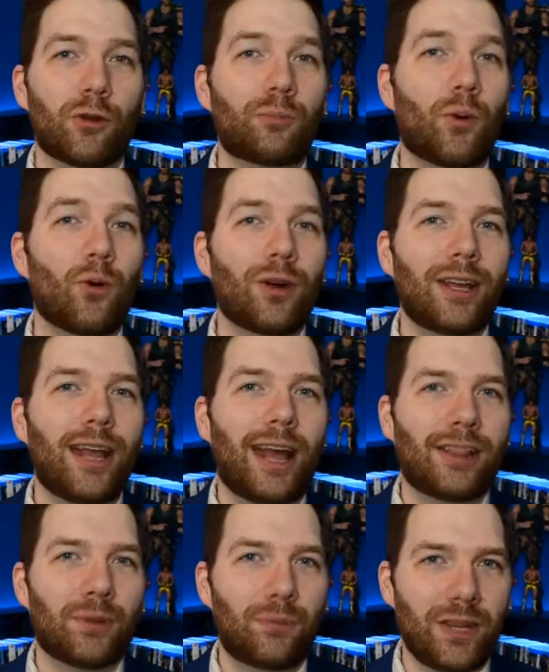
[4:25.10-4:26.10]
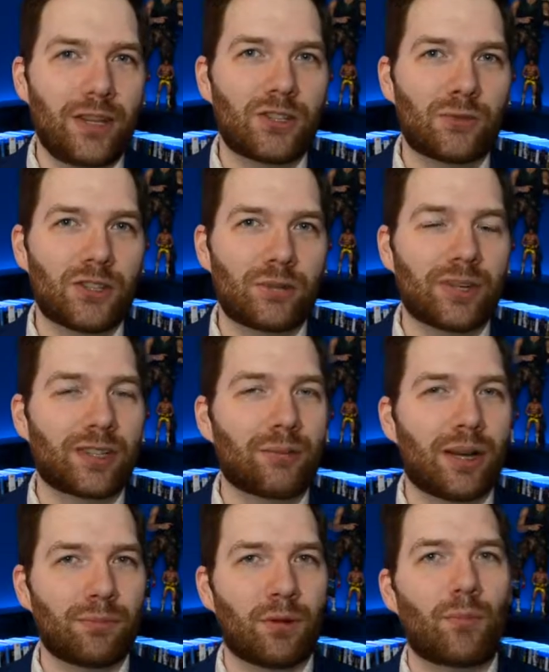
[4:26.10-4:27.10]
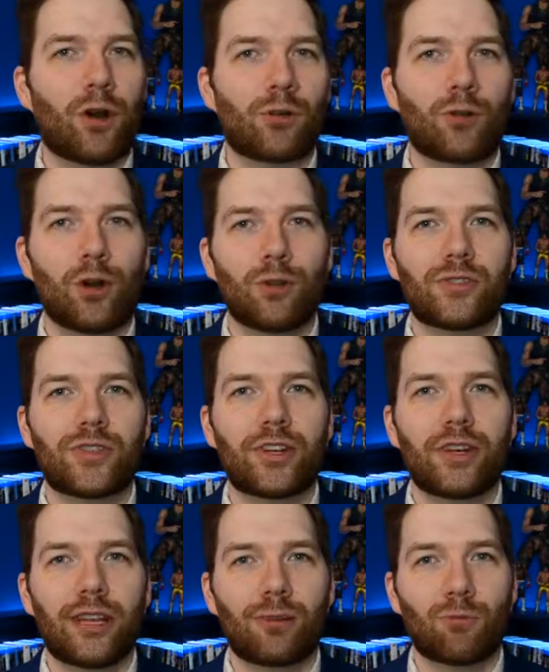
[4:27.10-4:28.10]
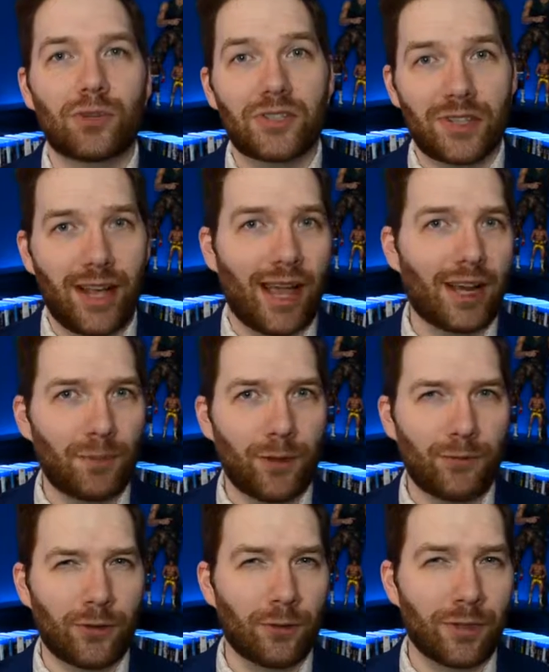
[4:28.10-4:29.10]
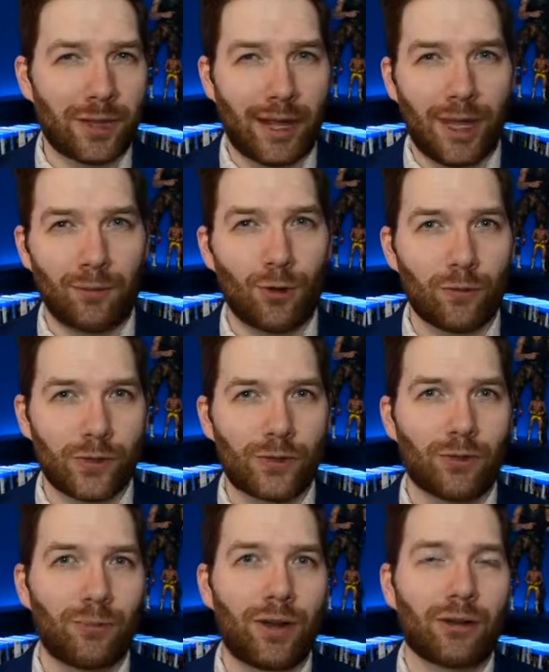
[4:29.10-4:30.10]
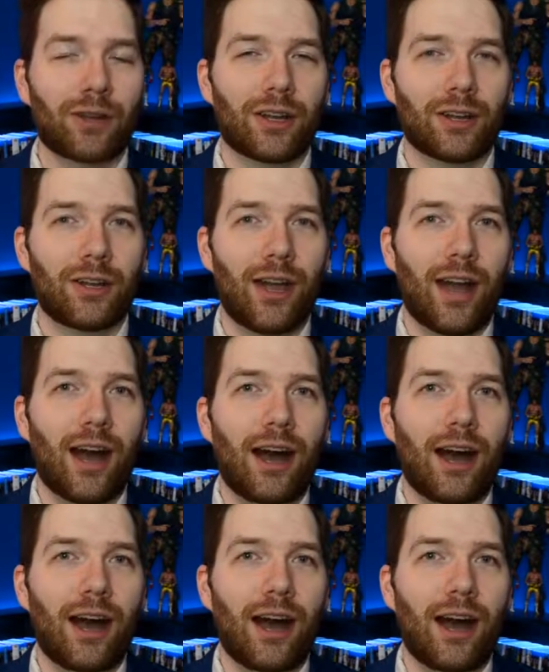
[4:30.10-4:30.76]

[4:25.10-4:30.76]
The Boy and the Beast was directed by Mamoru Hosoda and was an anime film that came over to America.